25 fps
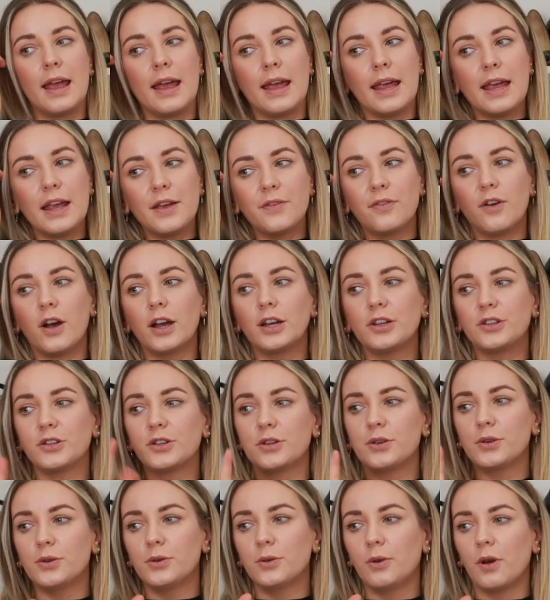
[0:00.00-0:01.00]
if I
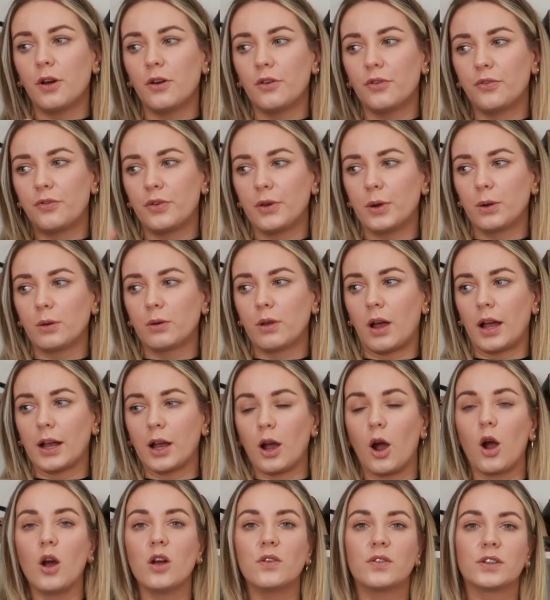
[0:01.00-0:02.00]
do feel like
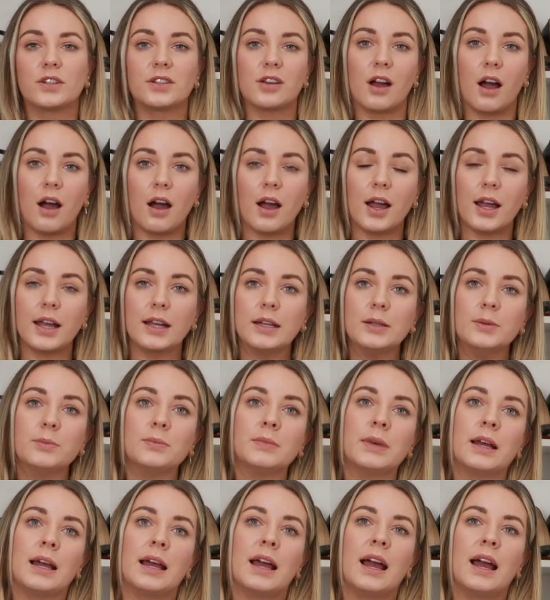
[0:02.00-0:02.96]
over time